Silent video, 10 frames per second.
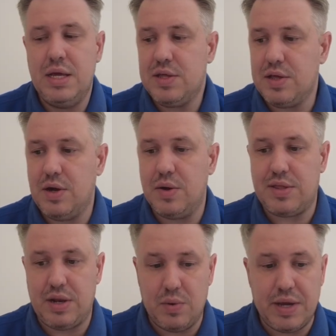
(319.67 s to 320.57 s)
So I
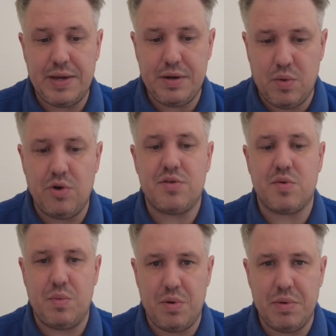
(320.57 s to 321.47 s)
said, okay, no worries.
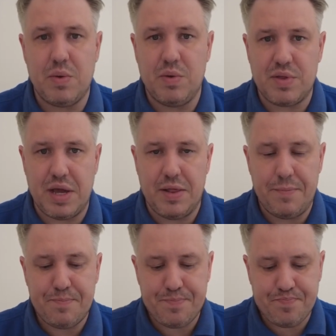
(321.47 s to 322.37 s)
So we put my quote together.
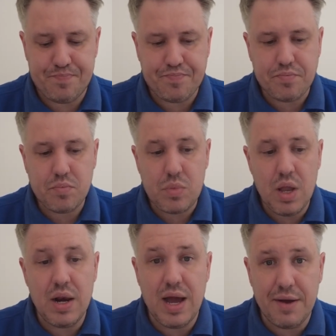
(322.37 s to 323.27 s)

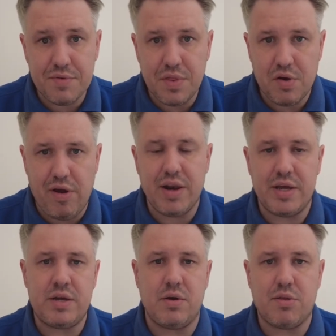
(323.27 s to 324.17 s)
And after the grant,
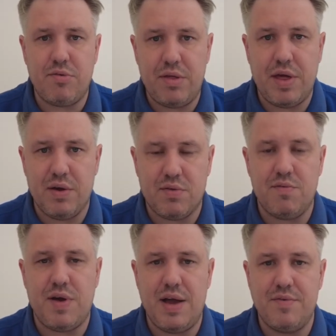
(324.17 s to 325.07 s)
it cost
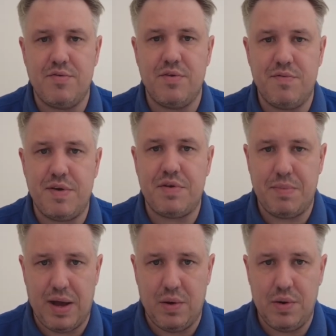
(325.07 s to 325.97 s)

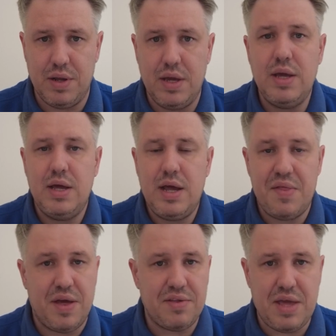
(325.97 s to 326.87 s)
£3,550.
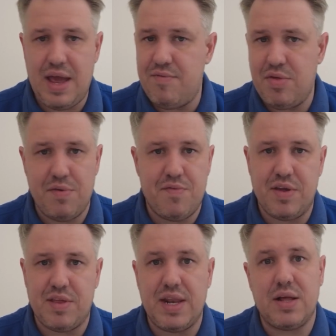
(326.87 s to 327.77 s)
And that's everything
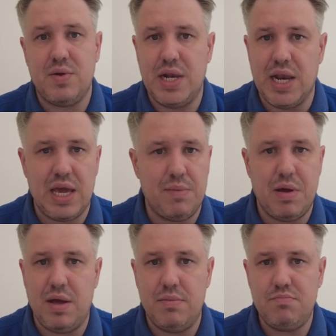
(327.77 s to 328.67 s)
fitted, including
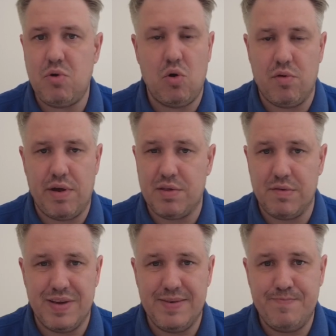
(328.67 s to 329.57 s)
labour, all the rest
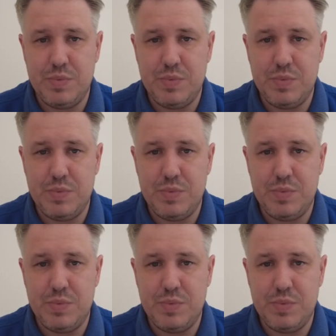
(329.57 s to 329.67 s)
of it.